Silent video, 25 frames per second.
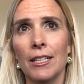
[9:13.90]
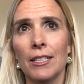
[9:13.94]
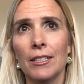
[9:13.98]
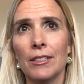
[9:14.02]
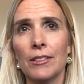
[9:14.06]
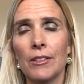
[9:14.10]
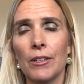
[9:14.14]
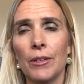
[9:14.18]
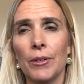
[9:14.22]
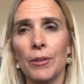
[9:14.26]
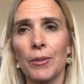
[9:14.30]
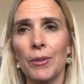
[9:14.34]

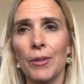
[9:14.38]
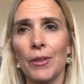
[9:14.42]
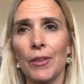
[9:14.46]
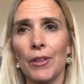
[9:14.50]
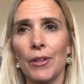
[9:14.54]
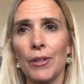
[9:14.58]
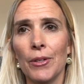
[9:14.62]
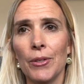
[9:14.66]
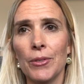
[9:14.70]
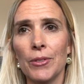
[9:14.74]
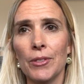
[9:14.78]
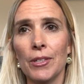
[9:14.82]
So,
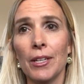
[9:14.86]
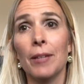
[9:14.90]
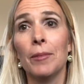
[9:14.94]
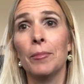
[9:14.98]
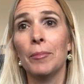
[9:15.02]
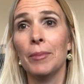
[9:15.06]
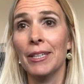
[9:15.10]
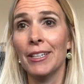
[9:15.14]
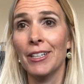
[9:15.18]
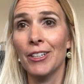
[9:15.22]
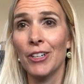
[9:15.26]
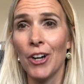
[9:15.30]
those and
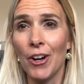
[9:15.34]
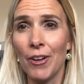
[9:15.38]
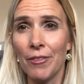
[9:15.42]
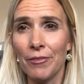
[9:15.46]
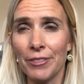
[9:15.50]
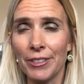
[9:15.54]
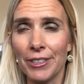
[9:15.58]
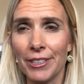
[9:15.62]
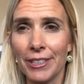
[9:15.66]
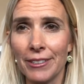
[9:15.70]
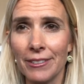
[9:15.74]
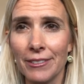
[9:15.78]
being
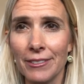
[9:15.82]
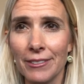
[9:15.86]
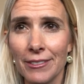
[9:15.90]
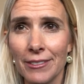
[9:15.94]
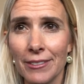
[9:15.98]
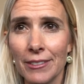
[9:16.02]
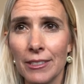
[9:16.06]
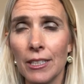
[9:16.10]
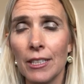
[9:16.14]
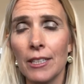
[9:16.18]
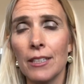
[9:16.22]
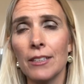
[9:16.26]
confident.
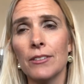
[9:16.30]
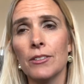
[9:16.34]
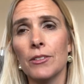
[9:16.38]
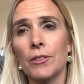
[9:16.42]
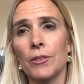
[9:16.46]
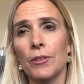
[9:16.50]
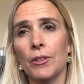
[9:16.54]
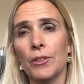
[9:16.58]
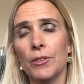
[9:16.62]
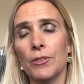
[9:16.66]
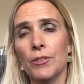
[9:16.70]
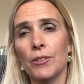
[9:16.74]
So
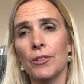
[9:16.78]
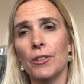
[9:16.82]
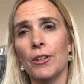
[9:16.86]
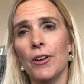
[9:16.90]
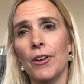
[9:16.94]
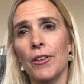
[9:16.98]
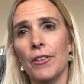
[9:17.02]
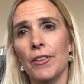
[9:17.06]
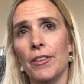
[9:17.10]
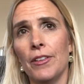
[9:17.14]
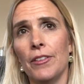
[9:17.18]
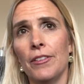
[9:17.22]
those are
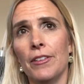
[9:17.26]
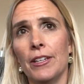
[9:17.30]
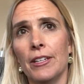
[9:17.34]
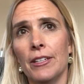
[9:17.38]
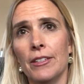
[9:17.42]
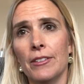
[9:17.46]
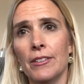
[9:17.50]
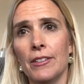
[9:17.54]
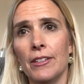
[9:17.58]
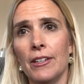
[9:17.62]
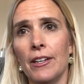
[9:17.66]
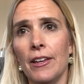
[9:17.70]
all the
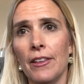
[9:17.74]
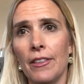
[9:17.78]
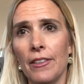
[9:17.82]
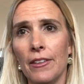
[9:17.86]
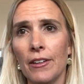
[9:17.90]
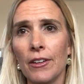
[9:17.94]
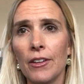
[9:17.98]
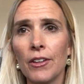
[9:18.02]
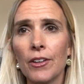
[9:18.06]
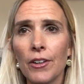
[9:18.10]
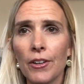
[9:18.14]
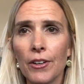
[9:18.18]
things that I
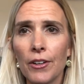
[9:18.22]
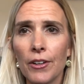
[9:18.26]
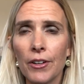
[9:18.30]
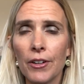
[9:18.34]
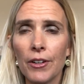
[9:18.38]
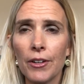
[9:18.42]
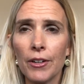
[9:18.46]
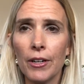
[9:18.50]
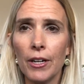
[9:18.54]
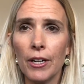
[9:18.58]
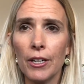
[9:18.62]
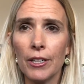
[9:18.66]
think
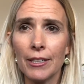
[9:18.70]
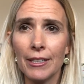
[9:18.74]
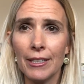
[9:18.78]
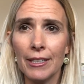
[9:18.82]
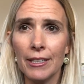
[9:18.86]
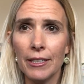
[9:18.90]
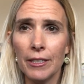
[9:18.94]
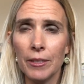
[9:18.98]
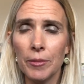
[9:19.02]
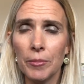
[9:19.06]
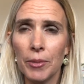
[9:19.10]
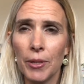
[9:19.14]
are
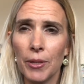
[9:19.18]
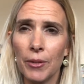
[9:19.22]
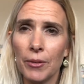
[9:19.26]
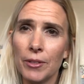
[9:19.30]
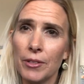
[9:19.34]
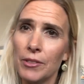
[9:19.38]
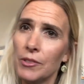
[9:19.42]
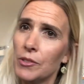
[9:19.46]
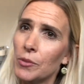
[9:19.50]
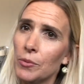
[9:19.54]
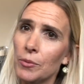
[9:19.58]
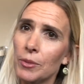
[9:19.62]
key
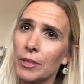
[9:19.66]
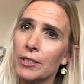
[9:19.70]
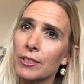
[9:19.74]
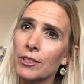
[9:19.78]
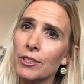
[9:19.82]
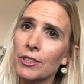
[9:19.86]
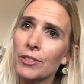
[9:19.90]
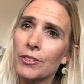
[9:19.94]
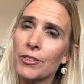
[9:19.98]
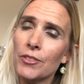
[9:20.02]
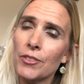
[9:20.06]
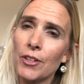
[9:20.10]
components when
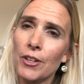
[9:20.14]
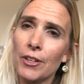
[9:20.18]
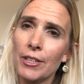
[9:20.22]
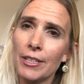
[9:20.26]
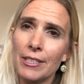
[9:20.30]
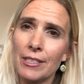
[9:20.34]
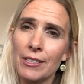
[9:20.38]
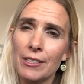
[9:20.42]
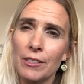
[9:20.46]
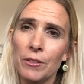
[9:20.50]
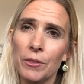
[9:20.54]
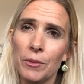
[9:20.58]
you're
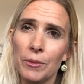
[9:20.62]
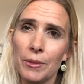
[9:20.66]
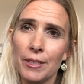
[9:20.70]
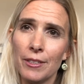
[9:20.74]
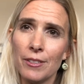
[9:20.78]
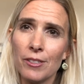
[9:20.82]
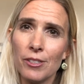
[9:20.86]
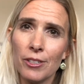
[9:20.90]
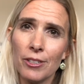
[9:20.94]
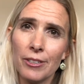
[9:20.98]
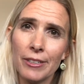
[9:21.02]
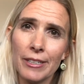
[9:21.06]
starting to
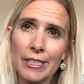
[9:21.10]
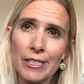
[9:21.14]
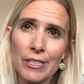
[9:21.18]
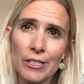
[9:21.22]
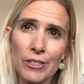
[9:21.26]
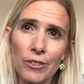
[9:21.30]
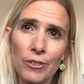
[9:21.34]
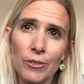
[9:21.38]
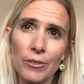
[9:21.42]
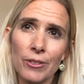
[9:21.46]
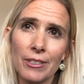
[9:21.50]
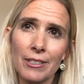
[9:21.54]
enter
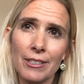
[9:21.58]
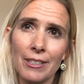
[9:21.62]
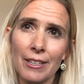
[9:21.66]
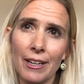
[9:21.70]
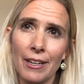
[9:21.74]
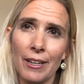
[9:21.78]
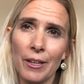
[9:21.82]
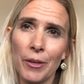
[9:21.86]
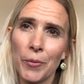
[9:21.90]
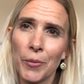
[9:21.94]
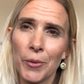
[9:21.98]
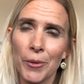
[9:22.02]
into the
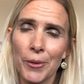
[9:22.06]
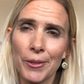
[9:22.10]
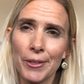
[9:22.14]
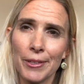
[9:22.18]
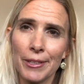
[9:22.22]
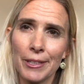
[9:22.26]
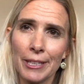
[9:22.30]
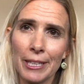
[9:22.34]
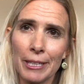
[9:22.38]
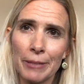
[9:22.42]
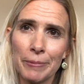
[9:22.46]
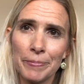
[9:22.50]
dating world
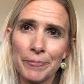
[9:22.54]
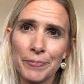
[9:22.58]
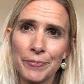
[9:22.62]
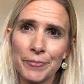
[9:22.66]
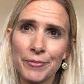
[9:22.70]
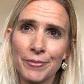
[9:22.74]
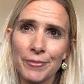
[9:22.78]
again.